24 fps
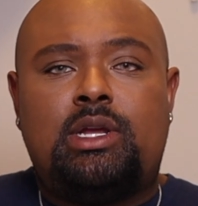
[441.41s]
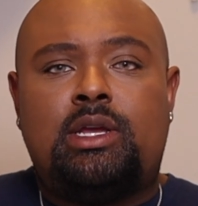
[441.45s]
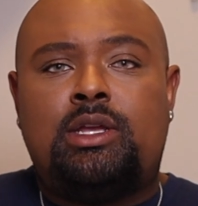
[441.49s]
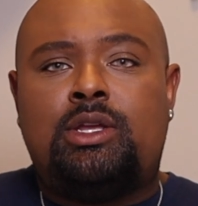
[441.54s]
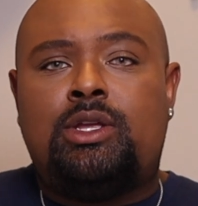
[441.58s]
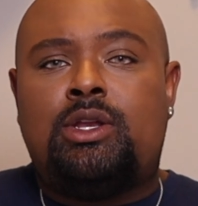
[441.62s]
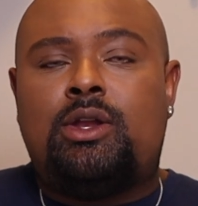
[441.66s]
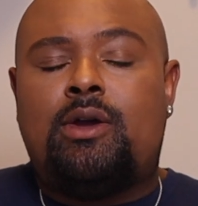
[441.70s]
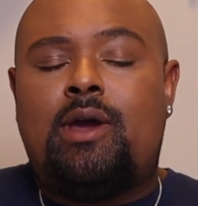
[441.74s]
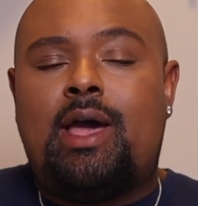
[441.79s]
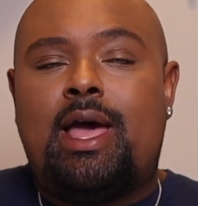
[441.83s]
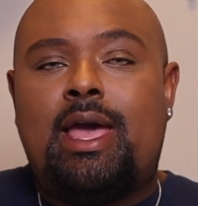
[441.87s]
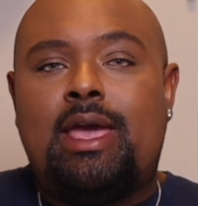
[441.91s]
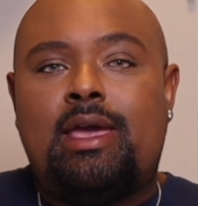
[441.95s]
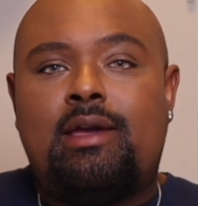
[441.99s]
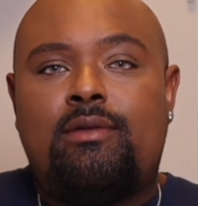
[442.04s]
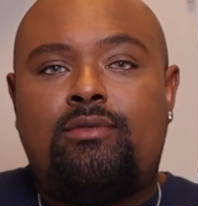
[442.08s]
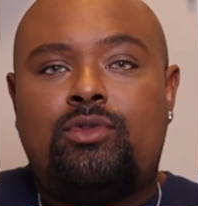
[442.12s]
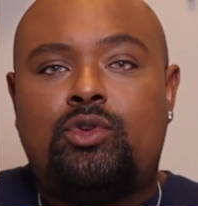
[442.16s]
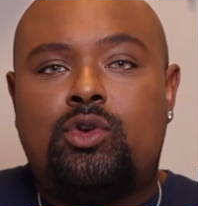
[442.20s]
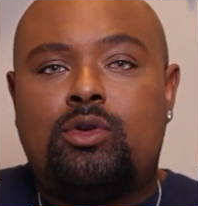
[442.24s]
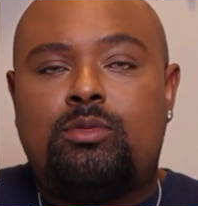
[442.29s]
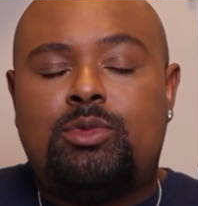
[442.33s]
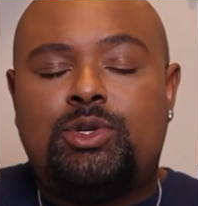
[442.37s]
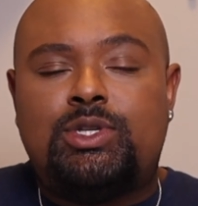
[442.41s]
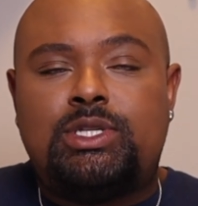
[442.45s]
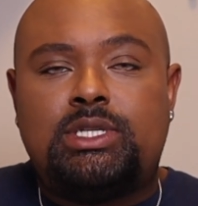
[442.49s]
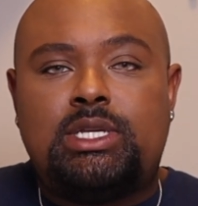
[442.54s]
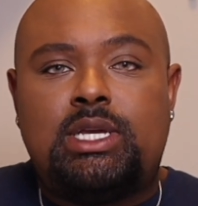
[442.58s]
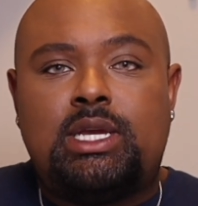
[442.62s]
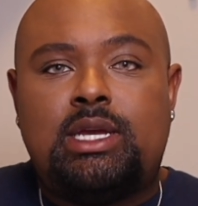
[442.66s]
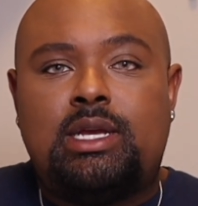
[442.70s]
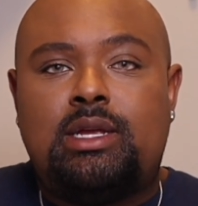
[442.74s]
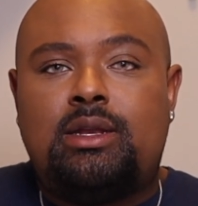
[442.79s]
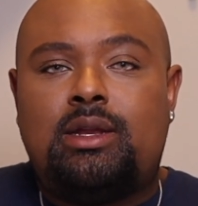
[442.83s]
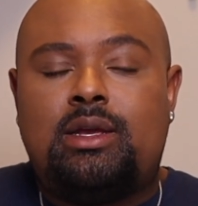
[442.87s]
And, you know, I have normal
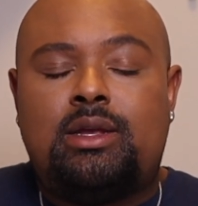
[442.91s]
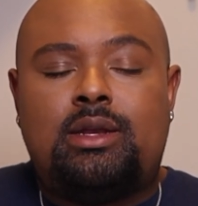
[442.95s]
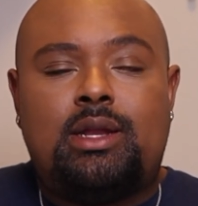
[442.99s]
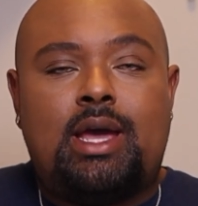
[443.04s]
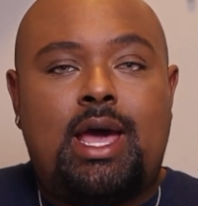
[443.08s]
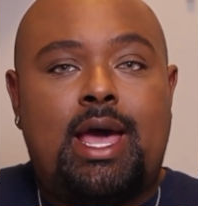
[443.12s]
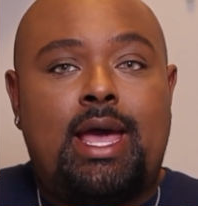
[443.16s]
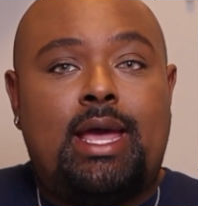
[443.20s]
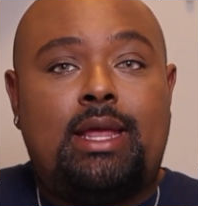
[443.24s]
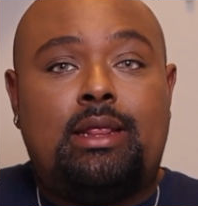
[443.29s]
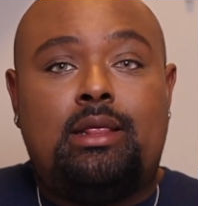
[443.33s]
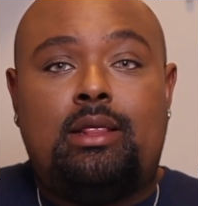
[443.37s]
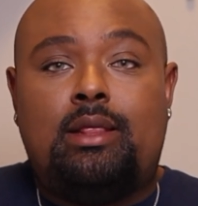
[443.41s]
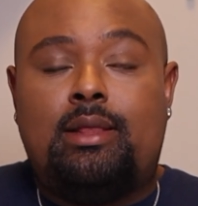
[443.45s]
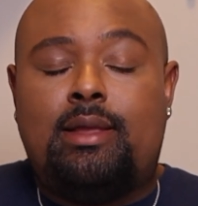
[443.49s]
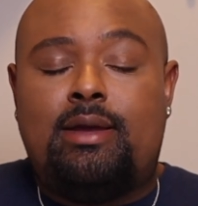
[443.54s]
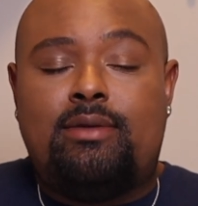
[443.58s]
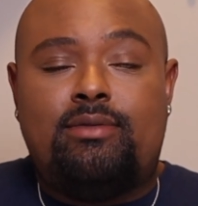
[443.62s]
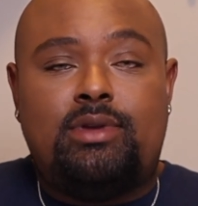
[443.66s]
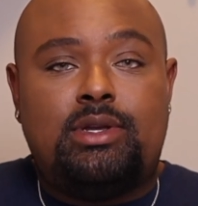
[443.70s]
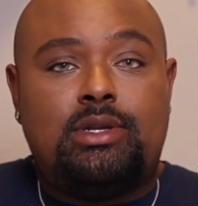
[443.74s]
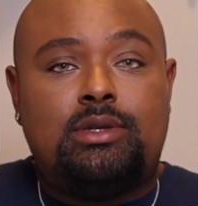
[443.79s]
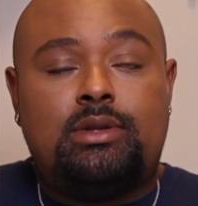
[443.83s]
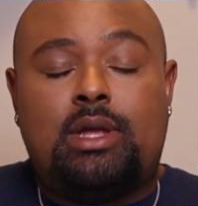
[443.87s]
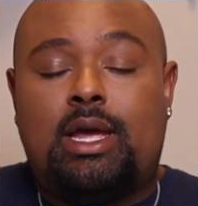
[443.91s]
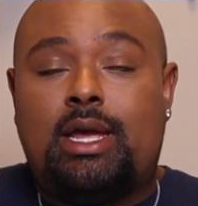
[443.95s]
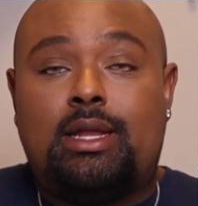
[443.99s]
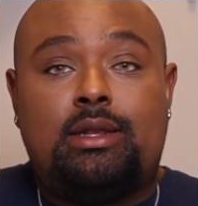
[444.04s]
skin and I love it.